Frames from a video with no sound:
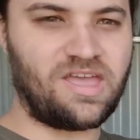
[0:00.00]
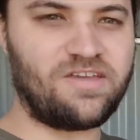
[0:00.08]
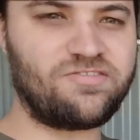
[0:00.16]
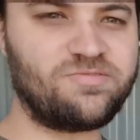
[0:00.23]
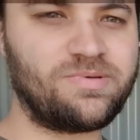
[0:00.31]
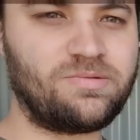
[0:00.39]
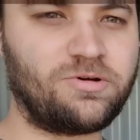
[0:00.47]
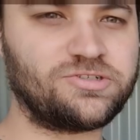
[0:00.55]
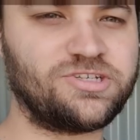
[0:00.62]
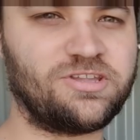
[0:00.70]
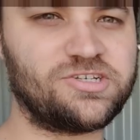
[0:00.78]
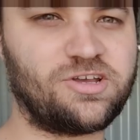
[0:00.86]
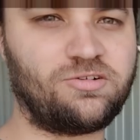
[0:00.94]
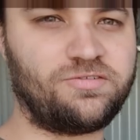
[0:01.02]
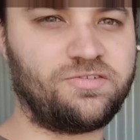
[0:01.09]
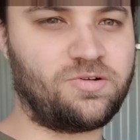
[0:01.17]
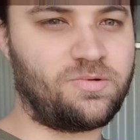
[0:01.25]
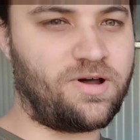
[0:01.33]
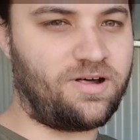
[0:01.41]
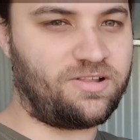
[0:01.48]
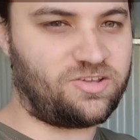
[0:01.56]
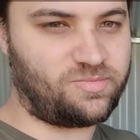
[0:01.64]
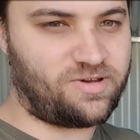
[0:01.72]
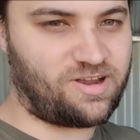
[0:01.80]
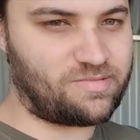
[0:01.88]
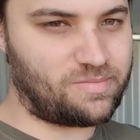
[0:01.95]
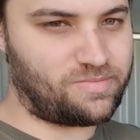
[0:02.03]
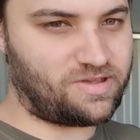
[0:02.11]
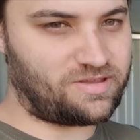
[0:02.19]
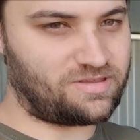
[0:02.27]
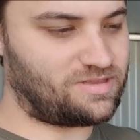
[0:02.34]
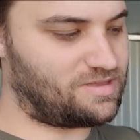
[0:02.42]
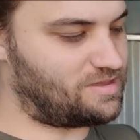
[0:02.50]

If you've been watching the channel for a while, you might remember